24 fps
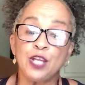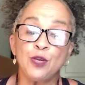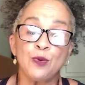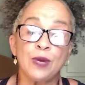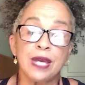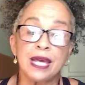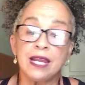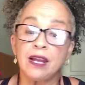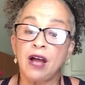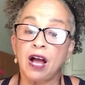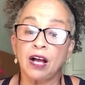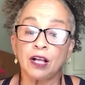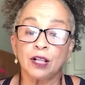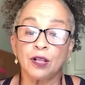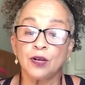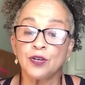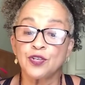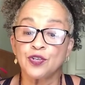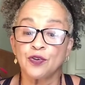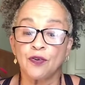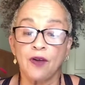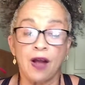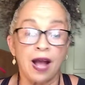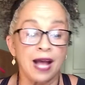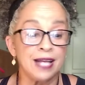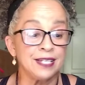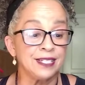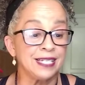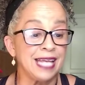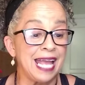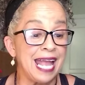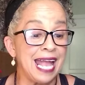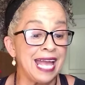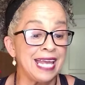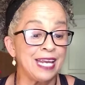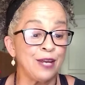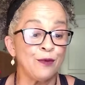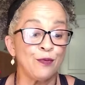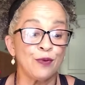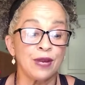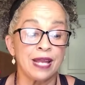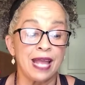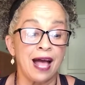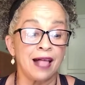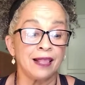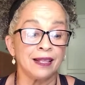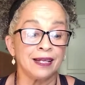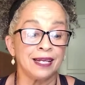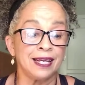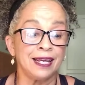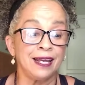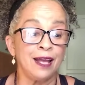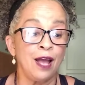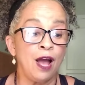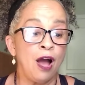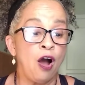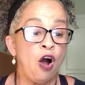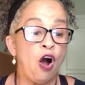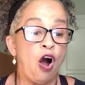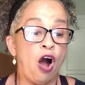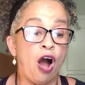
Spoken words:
and you cannot close your eyes to any reality